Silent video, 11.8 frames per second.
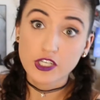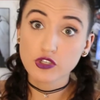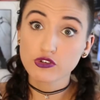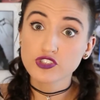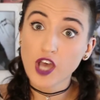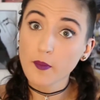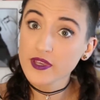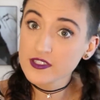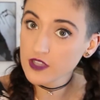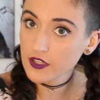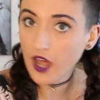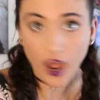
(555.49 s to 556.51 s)
new
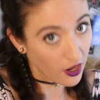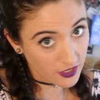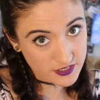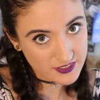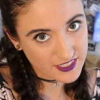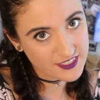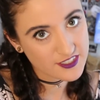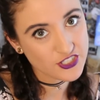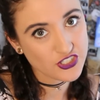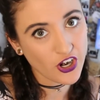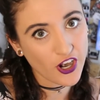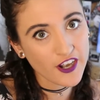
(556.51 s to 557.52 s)
topics that aren't in the
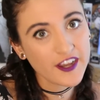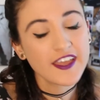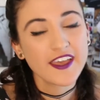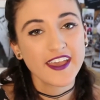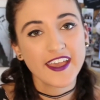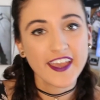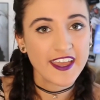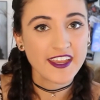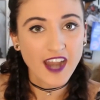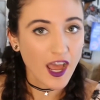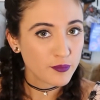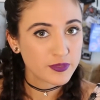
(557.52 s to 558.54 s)
jar,
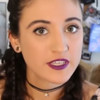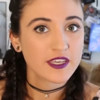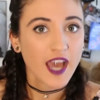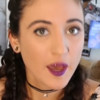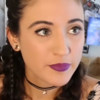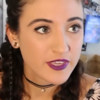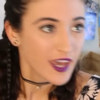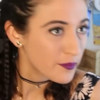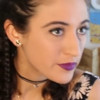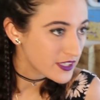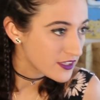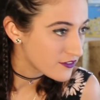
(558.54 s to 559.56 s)
and I'll be happy,
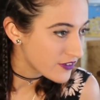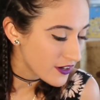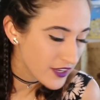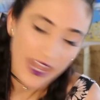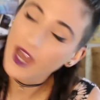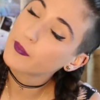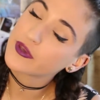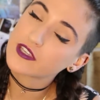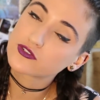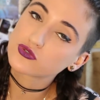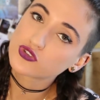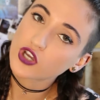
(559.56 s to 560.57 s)
happy, very
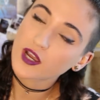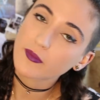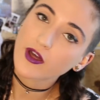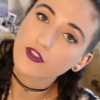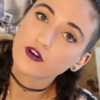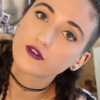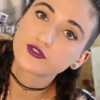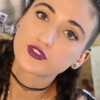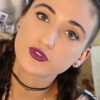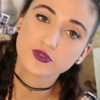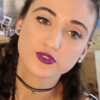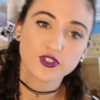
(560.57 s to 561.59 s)
happy to talk about those
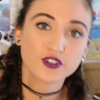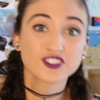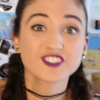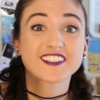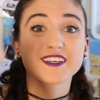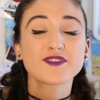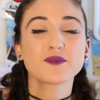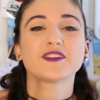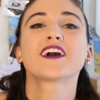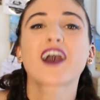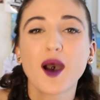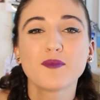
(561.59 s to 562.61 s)
too. So just leave them in
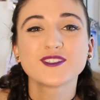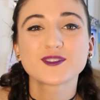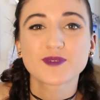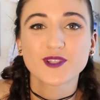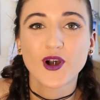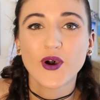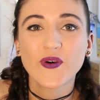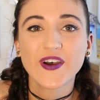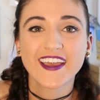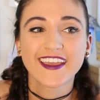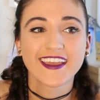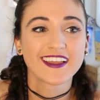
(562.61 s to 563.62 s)
the comments below
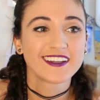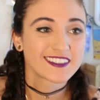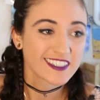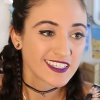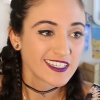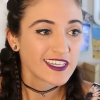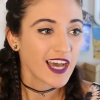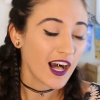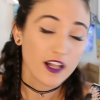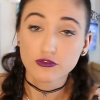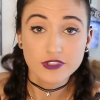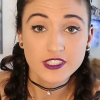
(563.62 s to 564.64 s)
and
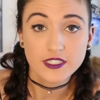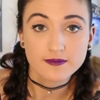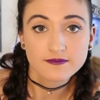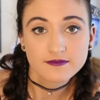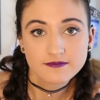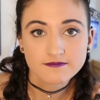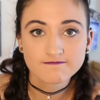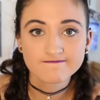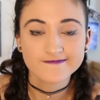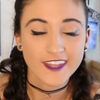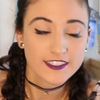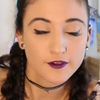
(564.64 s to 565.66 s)
I'll read them.
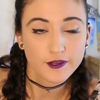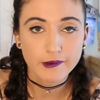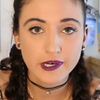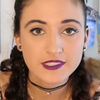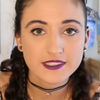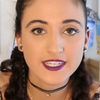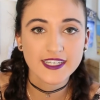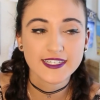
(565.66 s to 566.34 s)
That's how it works.